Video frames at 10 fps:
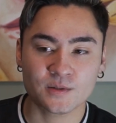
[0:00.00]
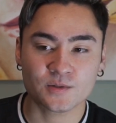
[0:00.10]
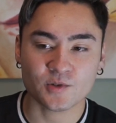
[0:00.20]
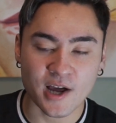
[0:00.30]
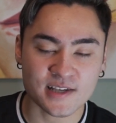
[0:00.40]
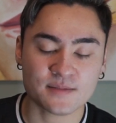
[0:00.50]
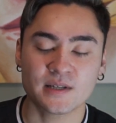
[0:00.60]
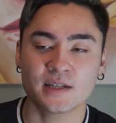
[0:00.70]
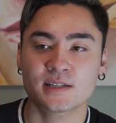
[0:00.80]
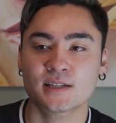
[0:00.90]
draws
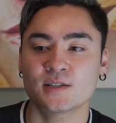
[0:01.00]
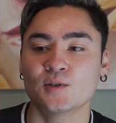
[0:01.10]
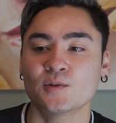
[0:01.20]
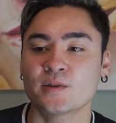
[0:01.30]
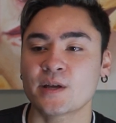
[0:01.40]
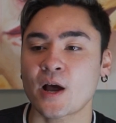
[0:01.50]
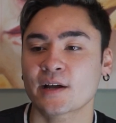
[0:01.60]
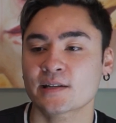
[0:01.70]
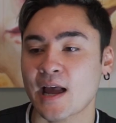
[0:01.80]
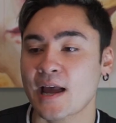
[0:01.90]
me to the art